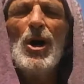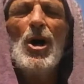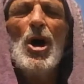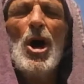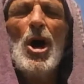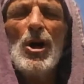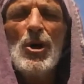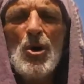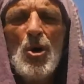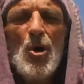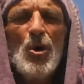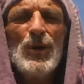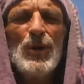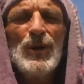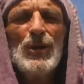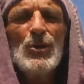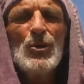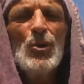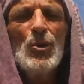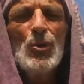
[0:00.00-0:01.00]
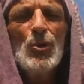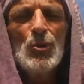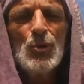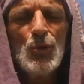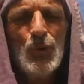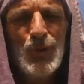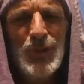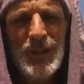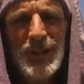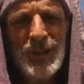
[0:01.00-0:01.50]
according
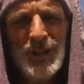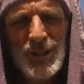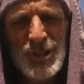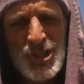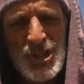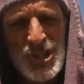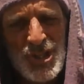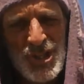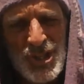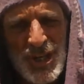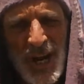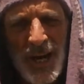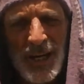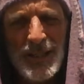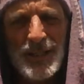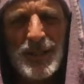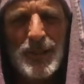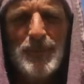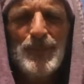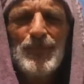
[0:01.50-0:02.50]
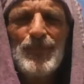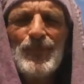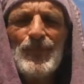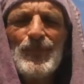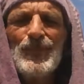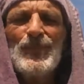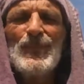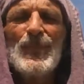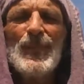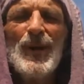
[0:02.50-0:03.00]
to the state.
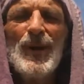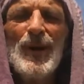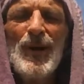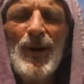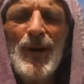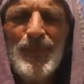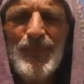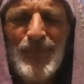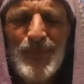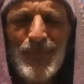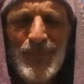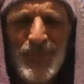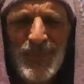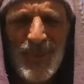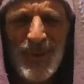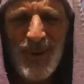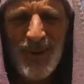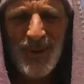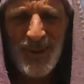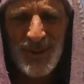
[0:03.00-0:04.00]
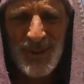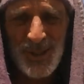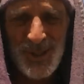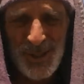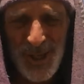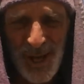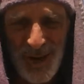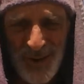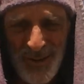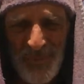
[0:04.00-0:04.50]
It's a
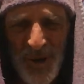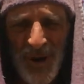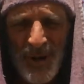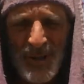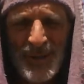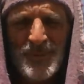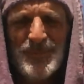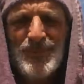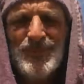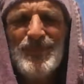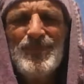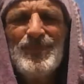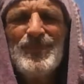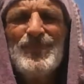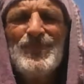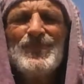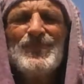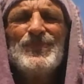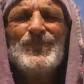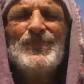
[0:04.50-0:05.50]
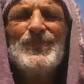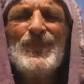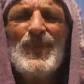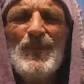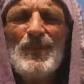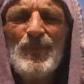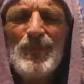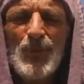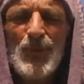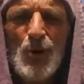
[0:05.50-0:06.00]
state of mind.
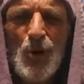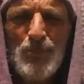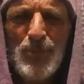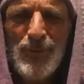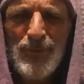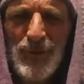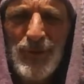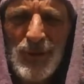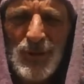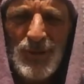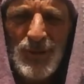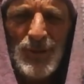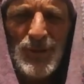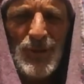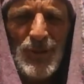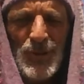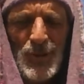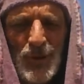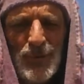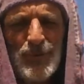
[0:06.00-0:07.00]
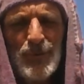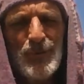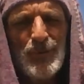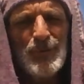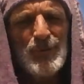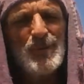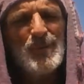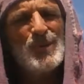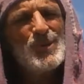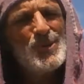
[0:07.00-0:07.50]
Corporate fictions and so
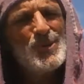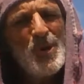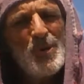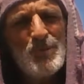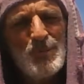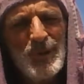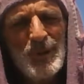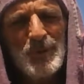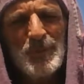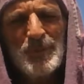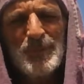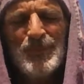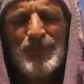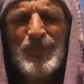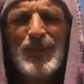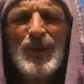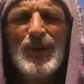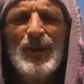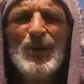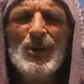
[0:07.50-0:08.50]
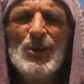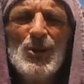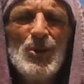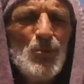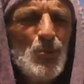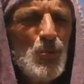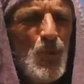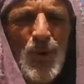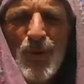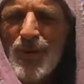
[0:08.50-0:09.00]
forth. It's not real.
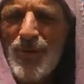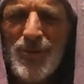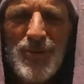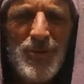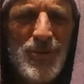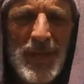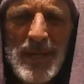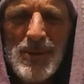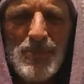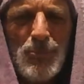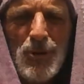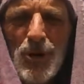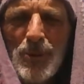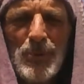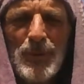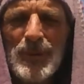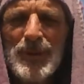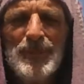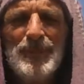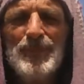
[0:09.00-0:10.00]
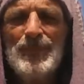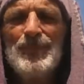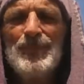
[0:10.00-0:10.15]
You won't think properly.